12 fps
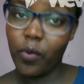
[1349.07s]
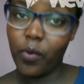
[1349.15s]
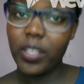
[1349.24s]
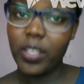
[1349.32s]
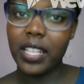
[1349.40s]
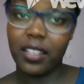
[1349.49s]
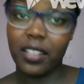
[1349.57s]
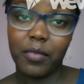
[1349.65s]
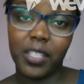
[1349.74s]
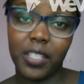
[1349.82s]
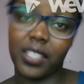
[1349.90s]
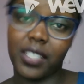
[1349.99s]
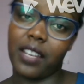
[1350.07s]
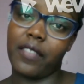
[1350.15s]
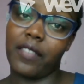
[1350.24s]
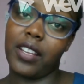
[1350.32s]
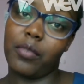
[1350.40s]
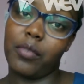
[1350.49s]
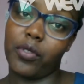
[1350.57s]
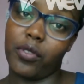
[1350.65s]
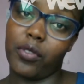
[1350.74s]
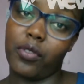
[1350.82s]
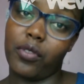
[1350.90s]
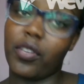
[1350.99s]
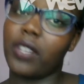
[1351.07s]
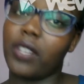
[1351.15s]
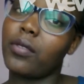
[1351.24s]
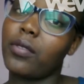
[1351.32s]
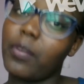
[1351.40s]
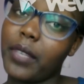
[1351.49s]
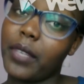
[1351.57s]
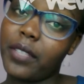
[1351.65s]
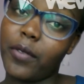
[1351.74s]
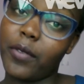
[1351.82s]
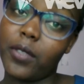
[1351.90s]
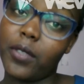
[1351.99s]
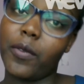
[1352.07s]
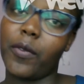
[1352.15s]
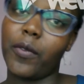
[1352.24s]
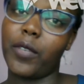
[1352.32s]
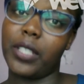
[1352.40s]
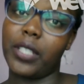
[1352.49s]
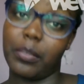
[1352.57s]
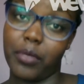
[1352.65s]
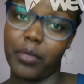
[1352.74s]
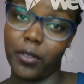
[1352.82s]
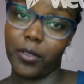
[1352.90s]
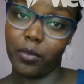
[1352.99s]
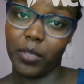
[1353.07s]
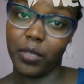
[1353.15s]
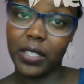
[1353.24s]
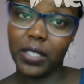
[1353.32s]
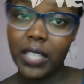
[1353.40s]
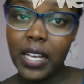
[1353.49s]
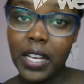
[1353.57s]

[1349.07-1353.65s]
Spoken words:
What are the remedies that are available to you? You can sue the police force for false imprisonment.